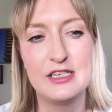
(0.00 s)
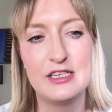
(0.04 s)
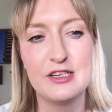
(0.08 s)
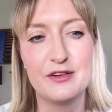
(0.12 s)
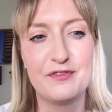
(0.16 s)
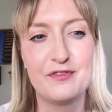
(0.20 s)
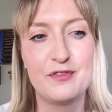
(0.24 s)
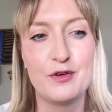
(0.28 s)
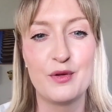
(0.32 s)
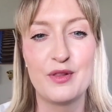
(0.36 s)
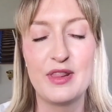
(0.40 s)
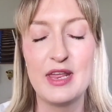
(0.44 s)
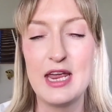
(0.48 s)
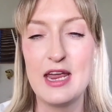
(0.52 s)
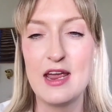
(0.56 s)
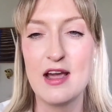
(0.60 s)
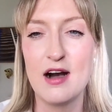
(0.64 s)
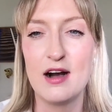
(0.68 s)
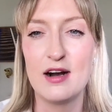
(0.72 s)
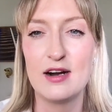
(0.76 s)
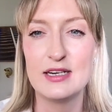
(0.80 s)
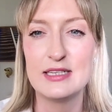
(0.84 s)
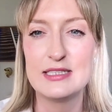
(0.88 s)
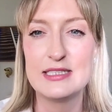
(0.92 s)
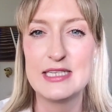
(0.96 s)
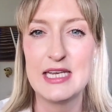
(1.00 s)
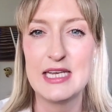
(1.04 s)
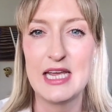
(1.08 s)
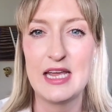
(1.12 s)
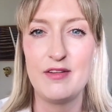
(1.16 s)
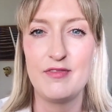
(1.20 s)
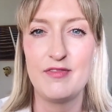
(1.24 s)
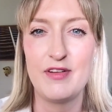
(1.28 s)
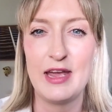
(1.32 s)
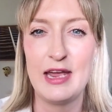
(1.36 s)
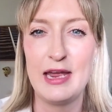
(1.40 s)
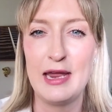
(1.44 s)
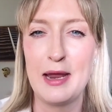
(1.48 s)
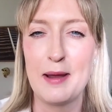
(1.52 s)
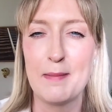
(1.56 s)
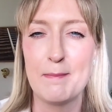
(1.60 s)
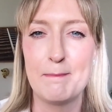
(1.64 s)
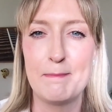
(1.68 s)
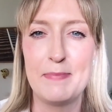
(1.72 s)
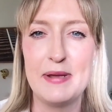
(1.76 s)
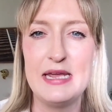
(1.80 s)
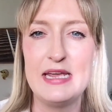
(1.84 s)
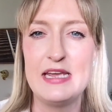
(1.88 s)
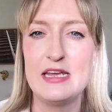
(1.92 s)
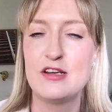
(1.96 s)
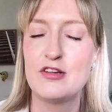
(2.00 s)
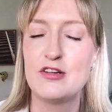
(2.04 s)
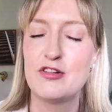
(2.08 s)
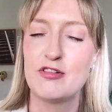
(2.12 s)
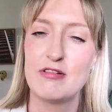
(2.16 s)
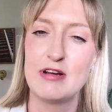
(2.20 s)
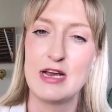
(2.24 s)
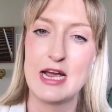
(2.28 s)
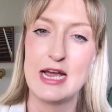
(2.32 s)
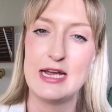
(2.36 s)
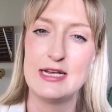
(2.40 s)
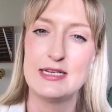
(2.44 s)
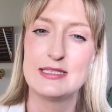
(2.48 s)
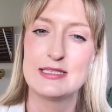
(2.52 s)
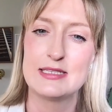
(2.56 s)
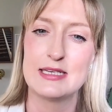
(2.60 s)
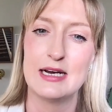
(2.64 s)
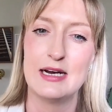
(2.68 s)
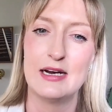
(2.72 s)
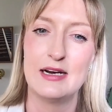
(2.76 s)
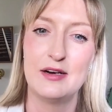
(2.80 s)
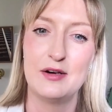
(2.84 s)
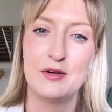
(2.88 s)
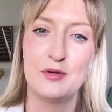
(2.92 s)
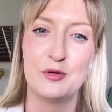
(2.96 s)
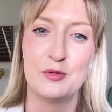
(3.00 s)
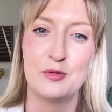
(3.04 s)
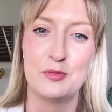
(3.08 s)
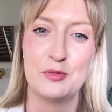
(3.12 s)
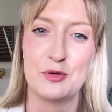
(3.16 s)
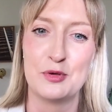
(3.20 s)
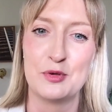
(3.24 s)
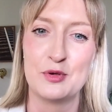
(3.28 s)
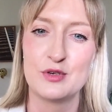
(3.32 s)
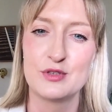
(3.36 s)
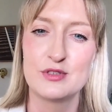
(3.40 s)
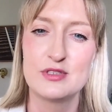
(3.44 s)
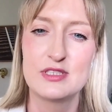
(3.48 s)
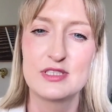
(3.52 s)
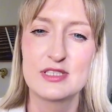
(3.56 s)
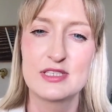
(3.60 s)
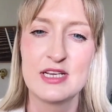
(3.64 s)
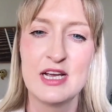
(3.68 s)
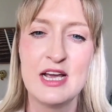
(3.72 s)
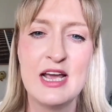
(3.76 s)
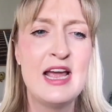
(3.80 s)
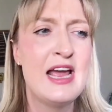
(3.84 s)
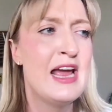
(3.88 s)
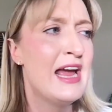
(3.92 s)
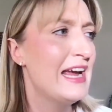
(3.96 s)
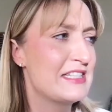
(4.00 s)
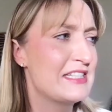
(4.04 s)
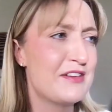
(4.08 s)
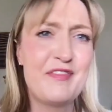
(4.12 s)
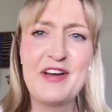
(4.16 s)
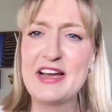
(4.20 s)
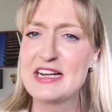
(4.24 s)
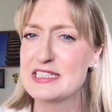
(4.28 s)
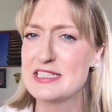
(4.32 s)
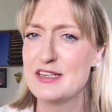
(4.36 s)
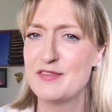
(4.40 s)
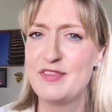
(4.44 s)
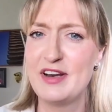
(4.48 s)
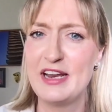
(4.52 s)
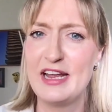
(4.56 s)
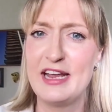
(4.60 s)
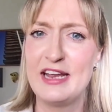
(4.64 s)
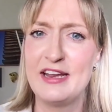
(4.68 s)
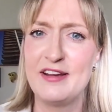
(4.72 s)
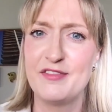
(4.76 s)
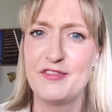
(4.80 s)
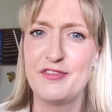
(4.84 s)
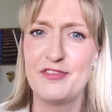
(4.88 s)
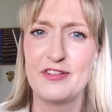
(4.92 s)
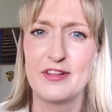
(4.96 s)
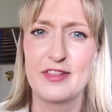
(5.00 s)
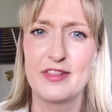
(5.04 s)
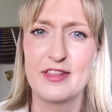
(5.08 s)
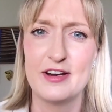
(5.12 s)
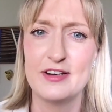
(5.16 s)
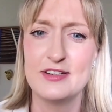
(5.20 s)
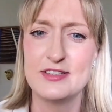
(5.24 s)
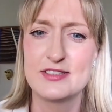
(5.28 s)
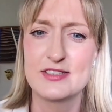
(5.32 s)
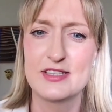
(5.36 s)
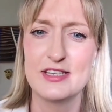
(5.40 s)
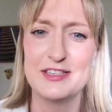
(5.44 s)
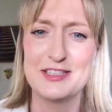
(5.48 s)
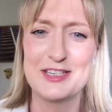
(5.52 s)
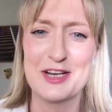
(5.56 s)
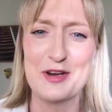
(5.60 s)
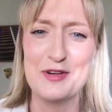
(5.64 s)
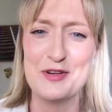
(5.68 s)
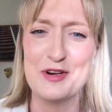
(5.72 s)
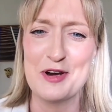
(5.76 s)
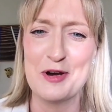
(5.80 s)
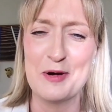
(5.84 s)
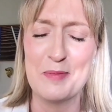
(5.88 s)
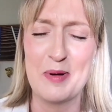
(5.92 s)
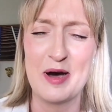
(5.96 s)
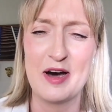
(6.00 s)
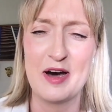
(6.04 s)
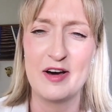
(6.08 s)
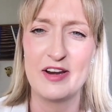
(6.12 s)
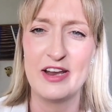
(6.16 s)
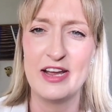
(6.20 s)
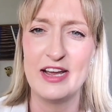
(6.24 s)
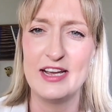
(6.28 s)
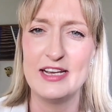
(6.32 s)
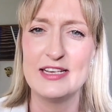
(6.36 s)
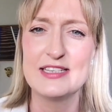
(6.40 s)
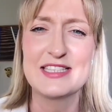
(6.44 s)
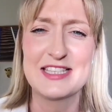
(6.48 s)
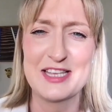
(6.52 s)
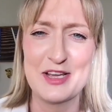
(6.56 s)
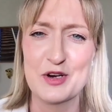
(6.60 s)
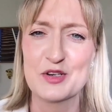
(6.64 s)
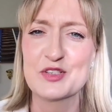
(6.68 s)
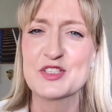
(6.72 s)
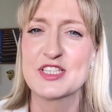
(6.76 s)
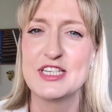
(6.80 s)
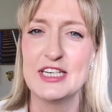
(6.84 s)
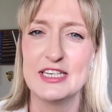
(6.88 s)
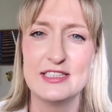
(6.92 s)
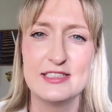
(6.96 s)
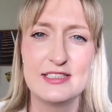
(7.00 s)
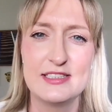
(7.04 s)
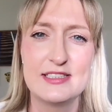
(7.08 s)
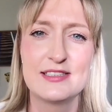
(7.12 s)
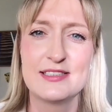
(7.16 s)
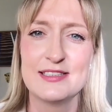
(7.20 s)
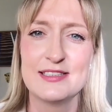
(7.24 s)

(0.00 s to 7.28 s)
for the ITV Be Creator Awards. It's effectively, for those that don't know about it, it's the Oscars